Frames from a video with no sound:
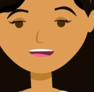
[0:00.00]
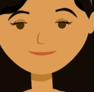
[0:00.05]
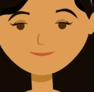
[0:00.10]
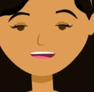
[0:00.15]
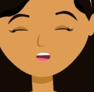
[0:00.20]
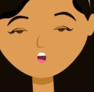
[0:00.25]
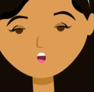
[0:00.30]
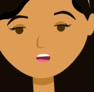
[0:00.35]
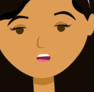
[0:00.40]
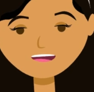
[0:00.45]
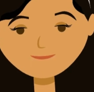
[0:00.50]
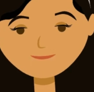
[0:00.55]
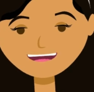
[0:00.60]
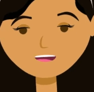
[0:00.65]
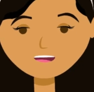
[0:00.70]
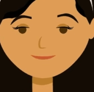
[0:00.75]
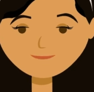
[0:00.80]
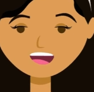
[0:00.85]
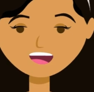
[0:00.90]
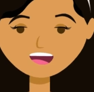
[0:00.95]
electric
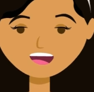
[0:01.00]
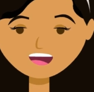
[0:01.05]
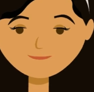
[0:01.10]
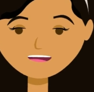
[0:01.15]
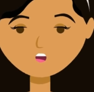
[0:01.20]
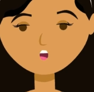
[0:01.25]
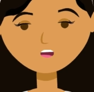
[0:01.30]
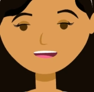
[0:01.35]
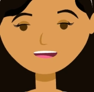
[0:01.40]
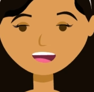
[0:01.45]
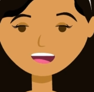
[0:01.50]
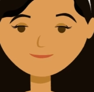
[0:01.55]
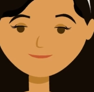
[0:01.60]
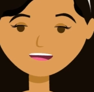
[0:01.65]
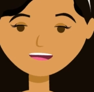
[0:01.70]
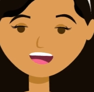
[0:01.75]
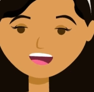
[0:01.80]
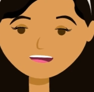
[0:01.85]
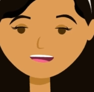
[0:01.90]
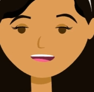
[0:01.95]
heating and cooling
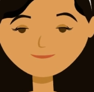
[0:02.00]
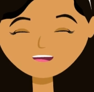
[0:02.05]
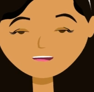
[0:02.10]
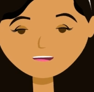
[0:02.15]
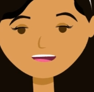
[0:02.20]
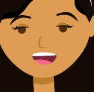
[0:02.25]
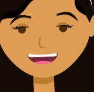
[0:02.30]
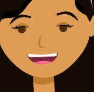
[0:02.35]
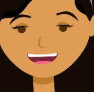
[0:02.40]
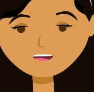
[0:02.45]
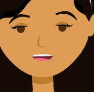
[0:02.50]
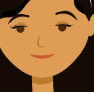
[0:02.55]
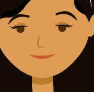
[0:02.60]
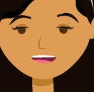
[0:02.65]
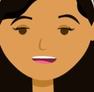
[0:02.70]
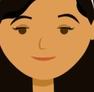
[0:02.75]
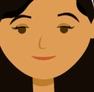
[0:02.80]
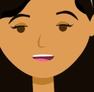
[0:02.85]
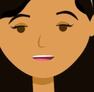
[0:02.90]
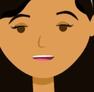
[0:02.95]
system rebate
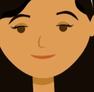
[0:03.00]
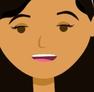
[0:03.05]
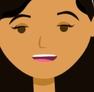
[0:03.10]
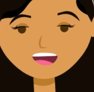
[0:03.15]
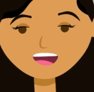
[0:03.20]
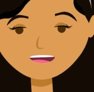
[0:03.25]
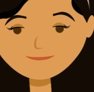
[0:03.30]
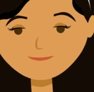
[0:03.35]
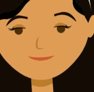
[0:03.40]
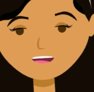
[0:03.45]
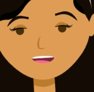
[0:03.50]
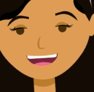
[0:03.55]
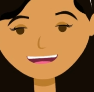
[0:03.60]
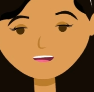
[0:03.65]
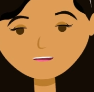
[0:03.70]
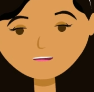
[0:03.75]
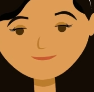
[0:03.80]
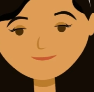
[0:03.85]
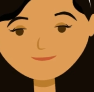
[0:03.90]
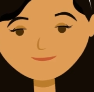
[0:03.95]
of
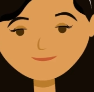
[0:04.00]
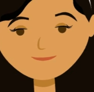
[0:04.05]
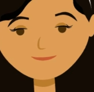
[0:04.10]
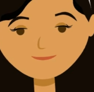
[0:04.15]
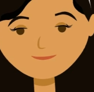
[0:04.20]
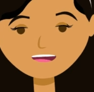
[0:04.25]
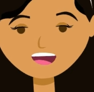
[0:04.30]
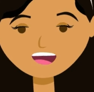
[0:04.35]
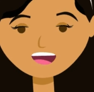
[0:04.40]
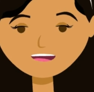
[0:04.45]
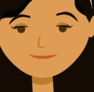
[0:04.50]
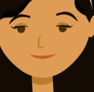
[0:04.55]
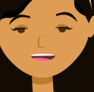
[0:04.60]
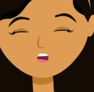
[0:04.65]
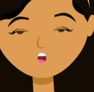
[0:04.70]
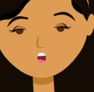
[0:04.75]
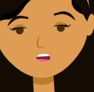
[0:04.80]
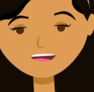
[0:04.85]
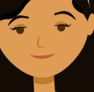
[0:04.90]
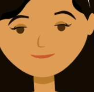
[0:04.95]

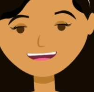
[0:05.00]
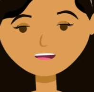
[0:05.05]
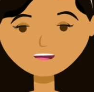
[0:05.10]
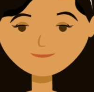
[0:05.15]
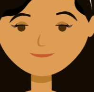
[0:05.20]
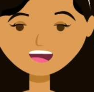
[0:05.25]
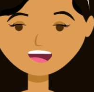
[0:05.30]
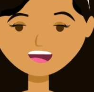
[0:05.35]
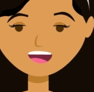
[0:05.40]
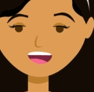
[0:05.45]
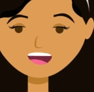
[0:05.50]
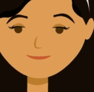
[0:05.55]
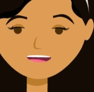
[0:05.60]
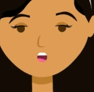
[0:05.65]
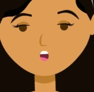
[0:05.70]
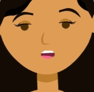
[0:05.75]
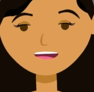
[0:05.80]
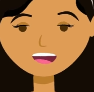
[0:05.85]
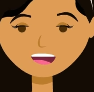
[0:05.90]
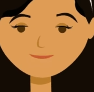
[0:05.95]
$1,250 per ton
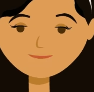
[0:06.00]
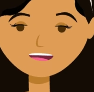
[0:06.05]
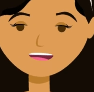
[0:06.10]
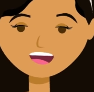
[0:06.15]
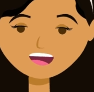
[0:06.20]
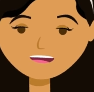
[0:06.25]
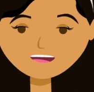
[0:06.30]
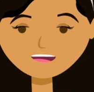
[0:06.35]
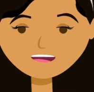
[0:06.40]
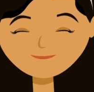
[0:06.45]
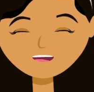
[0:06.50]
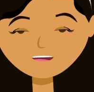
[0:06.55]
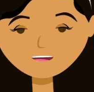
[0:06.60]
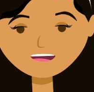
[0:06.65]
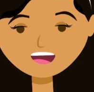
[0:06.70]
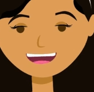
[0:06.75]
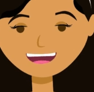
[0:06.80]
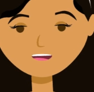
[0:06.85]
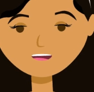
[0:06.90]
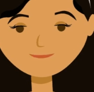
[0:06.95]
to customers who
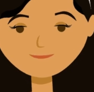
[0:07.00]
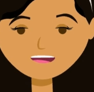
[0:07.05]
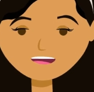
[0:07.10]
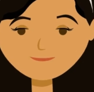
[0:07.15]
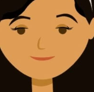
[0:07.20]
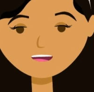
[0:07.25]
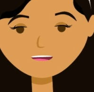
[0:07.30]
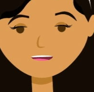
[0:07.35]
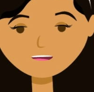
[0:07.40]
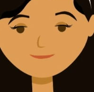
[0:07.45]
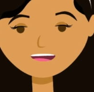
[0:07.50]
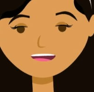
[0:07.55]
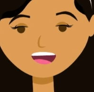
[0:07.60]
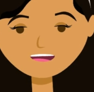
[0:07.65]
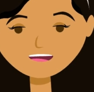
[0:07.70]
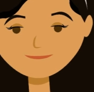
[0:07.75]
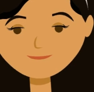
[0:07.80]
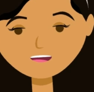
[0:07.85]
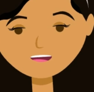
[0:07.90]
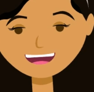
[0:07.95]
purchase and
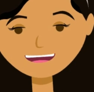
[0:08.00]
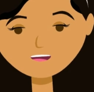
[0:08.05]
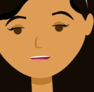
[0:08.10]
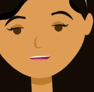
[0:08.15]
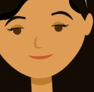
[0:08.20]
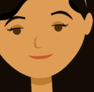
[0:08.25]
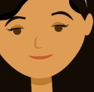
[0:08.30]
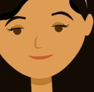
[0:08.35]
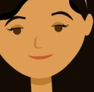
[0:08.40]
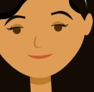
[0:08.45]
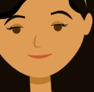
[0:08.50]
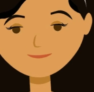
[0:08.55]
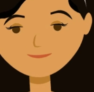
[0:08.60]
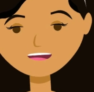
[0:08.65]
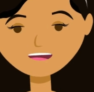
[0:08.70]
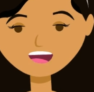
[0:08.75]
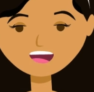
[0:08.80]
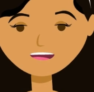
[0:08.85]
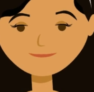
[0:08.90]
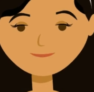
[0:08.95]
install a
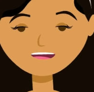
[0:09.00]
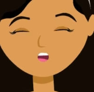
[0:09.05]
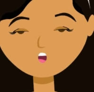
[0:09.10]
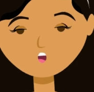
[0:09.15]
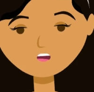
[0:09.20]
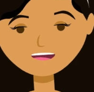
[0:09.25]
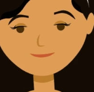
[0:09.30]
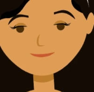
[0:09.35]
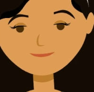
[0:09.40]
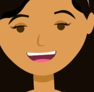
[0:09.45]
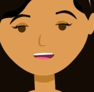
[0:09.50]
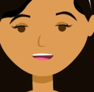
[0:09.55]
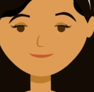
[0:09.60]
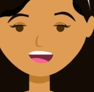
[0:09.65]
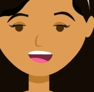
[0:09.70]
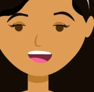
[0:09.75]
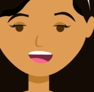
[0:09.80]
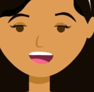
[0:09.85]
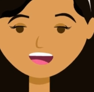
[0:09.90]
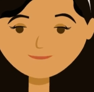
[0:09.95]
qualifying heat pump
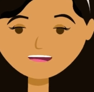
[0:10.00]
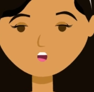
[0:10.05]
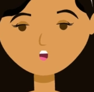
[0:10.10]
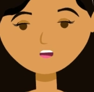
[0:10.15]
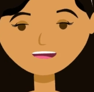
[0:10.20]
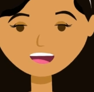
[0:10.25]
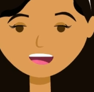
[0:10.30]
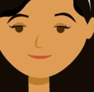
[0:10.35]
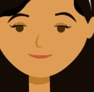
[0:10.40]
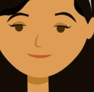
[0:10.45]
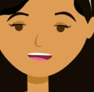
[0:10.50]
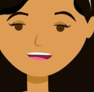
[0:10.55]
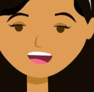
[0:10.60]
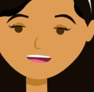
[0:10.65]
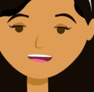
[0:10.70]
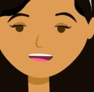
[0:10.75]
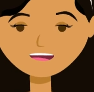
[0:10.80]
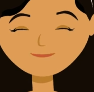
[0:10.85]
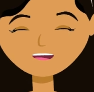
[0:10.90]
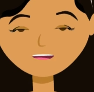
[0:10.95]
through December
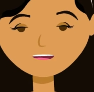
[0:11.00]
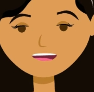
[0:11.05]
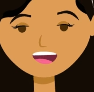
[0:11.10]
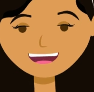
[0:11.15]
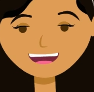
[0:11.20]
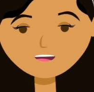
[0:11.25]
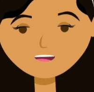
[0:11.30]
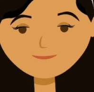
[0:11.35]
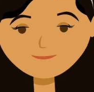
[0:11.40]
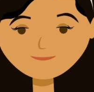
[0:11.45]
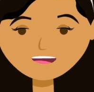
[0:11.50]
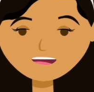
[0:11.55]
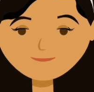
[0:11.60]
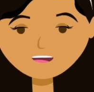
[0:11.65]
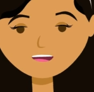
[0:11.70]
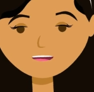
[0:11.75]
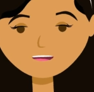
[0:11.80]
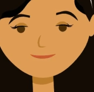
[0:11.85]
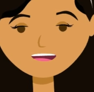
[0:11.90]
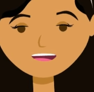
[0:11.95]
31st,
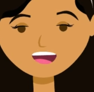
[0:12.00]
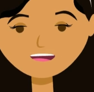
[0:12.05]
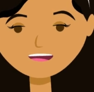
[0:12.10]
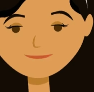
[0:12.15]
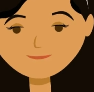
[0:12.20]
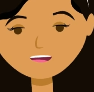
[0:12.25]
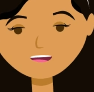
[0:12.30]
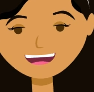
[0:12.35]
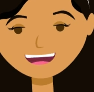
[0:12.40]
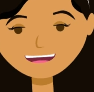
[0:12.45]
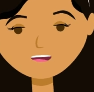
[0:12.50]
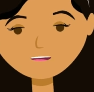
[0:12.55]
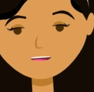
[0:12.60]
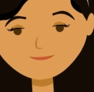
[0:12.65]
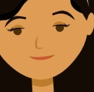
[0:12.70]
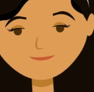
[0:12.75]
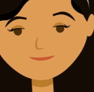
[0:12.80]
2025.